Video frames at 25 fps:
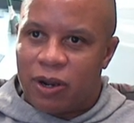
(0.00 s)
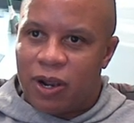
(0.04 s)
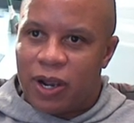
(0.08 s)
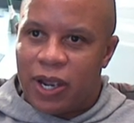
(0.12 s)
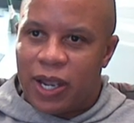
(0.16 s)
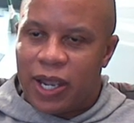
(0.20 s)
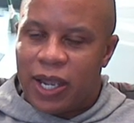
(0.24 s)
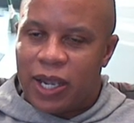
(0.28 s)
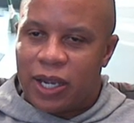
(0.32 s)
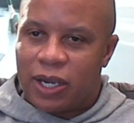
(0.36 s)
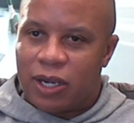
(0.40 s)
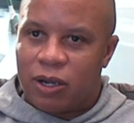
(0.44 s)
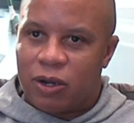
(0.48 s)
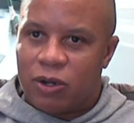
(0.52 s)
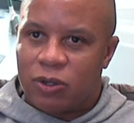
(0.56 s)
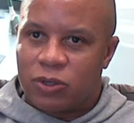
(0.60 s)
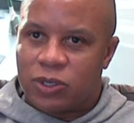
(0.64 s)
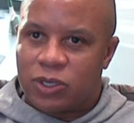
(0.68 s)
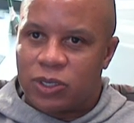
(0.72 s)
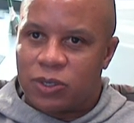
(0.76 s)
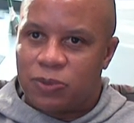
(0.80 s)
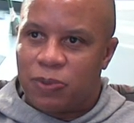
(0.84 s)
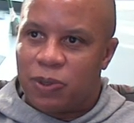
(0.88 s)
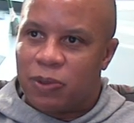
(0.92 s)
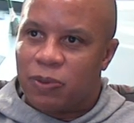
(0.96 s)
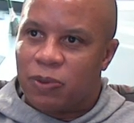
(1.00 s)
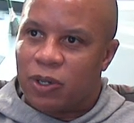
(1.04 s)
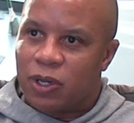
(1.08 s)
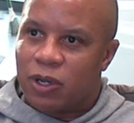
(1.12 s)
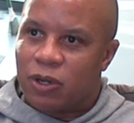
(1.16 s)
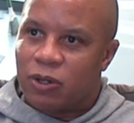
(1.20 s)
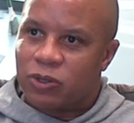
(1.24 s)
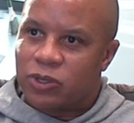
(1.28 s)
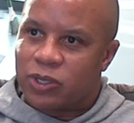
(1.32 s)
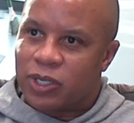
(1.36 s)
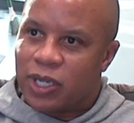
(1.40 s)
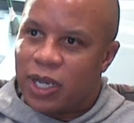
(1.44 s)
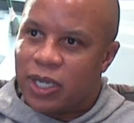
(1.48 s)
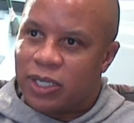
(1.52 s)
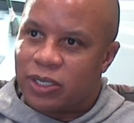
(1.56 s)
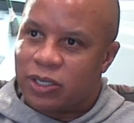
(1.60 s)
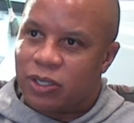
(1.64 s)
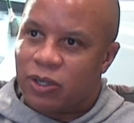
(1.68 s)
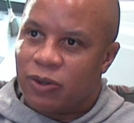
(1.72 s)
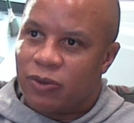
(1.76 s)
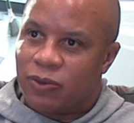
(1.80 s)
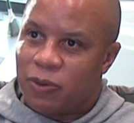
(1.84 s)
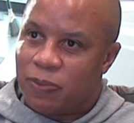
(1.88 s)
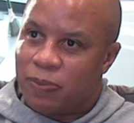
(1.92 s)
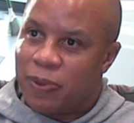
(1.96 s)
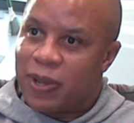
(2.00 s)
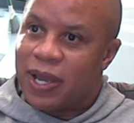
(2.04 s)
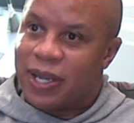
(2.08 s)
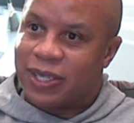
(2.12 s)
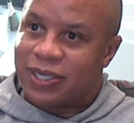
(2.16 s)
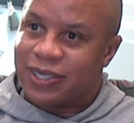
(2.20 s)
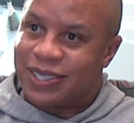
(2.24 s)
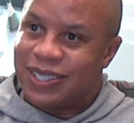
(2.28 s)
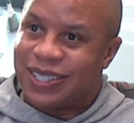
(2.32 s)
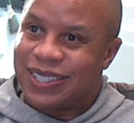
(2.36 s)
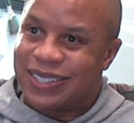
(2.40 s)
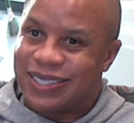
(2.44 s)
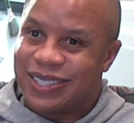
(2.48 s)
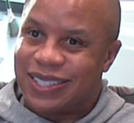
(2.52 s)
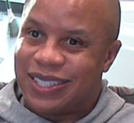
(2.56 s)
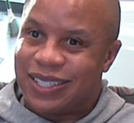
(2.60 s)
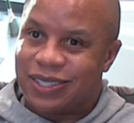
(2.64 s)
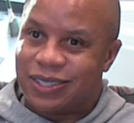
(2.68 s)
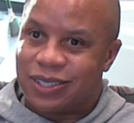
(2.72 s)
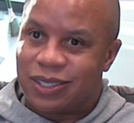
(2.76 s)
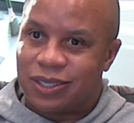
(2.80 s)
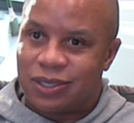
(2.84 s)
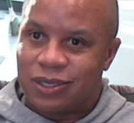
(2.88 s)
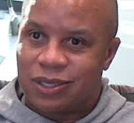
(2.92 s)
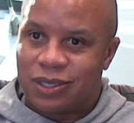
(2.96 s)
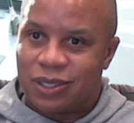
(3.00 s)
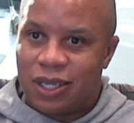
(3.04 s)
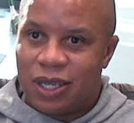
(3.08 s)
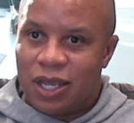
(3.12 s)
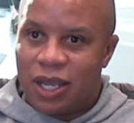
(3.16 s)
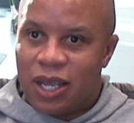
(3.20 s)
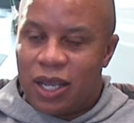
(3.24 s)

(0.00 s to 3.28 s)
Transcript: our head coach, has been with Coach Casey over the past 6 seasons.